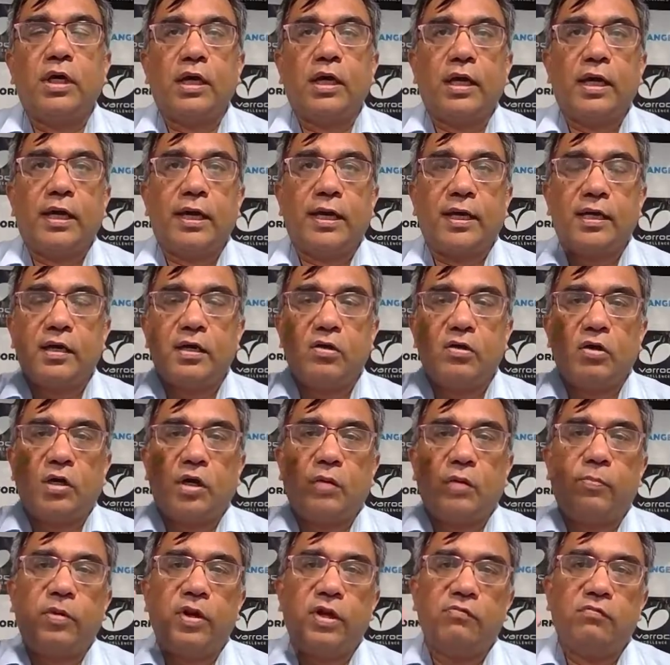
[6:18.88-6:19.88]
at a
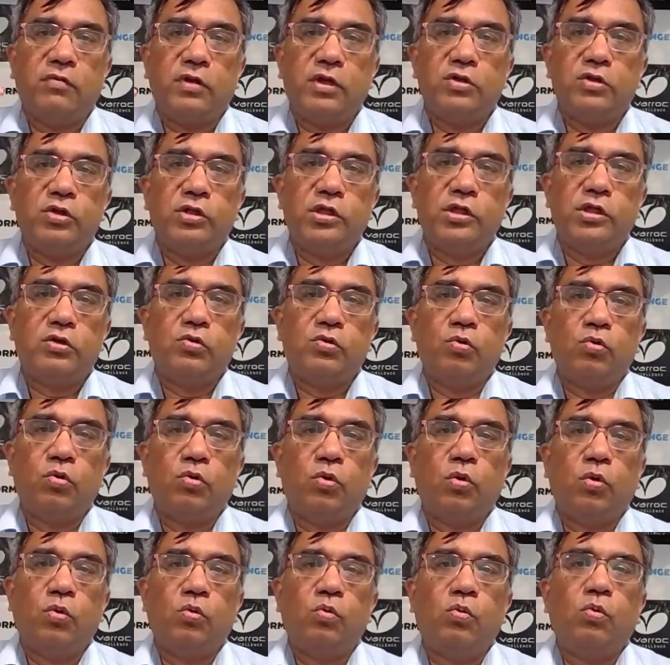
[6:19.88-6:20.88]
top level, you need to
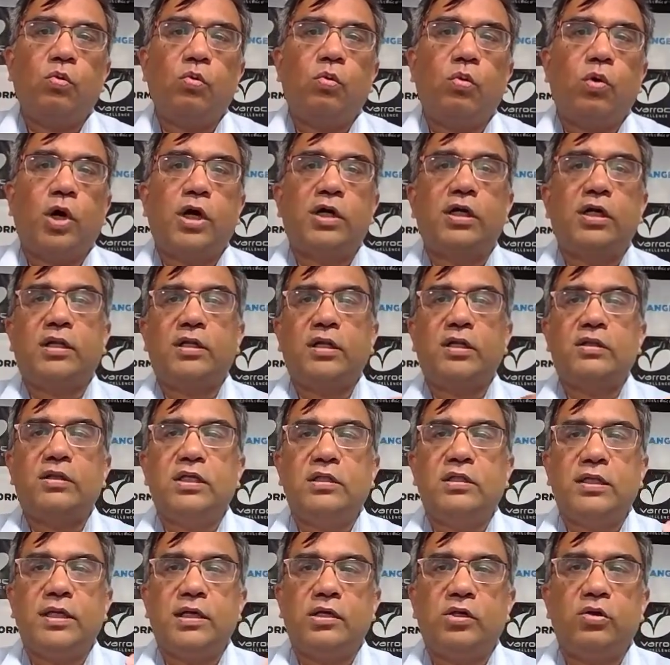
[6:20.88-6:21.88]
know what are the things
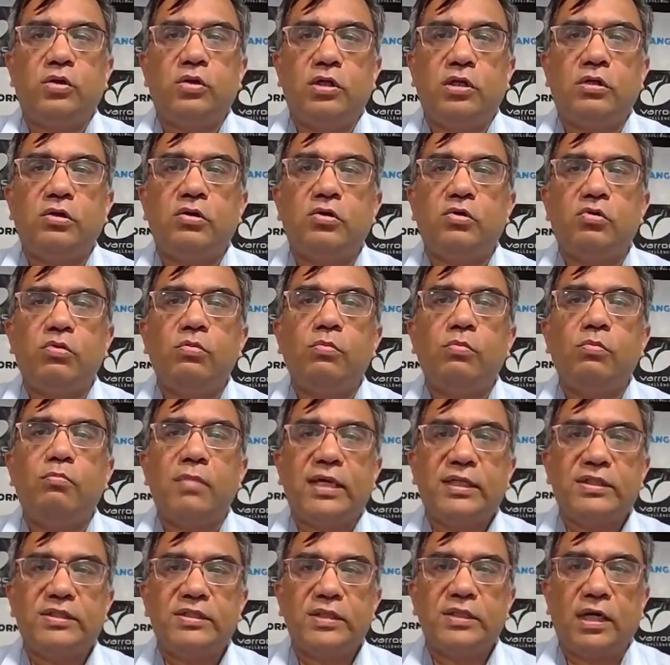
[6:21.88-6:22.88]
that you need to
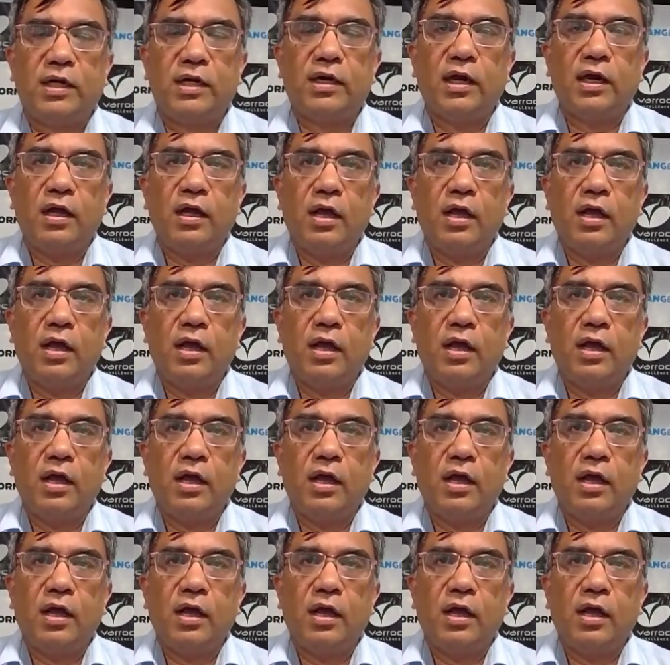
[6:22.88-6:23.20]
measure